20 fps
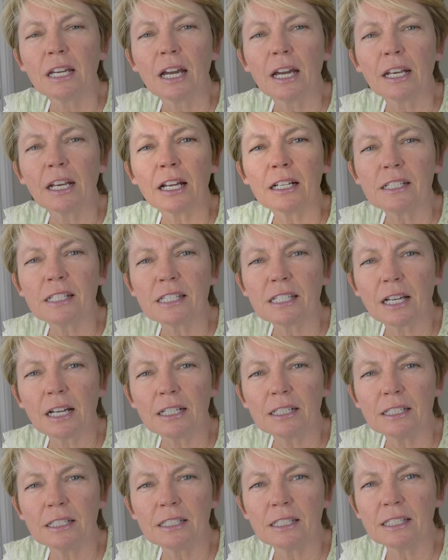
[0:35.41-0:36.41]
and I
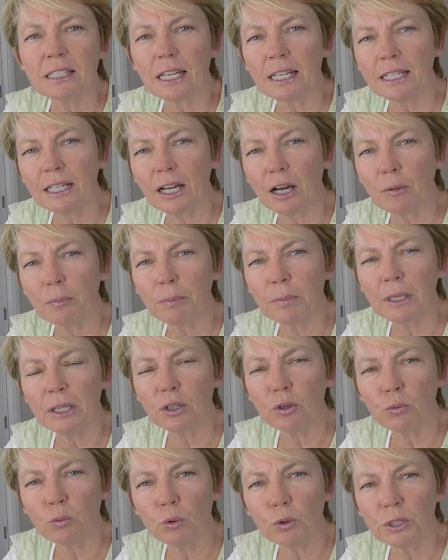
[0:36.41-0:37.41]
decided to take up
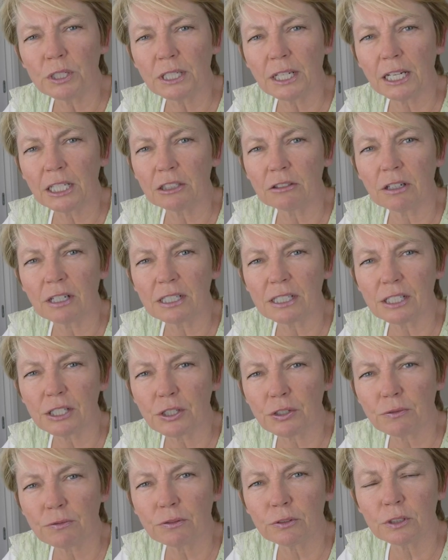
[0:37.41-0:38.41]
being a watercolour
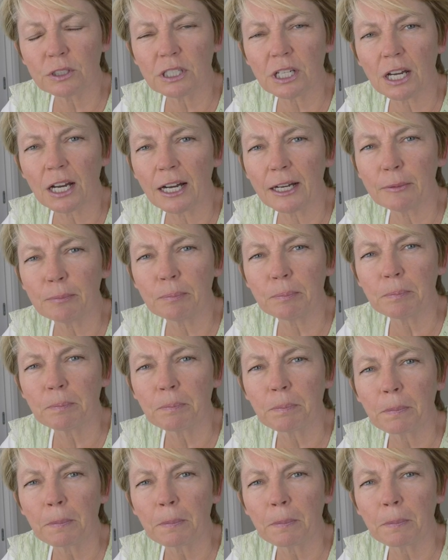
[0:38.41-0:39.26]
artist full-time.